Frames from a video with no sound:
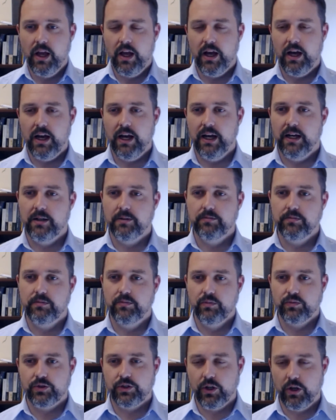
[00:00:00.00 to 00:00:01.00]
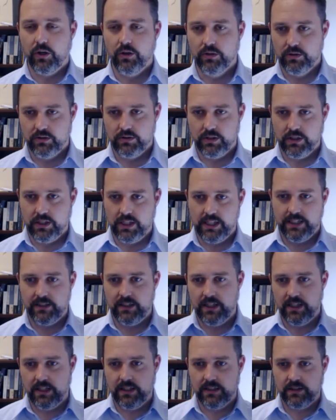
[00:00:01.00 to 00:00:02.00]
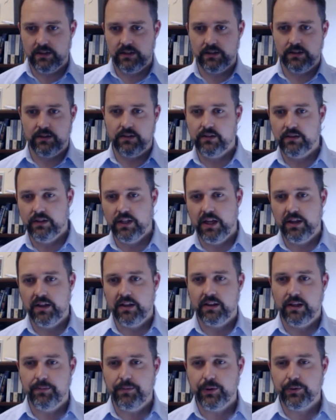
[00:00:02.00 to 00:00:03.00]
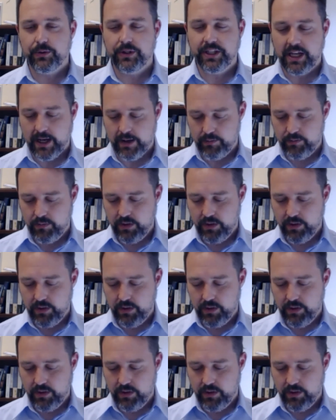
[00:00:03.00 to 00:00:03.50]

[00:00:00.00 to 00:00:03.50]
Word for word: Um, so uh, let, let me recap